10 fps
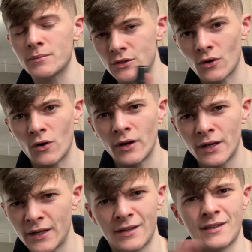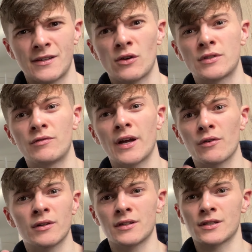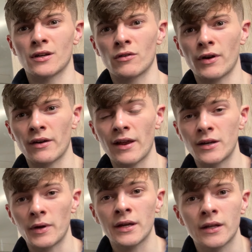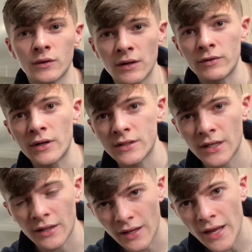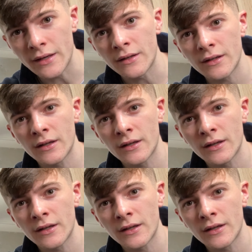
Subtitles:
So It's obviously viral. It's going to go viral anyway, and you give your insight at the end.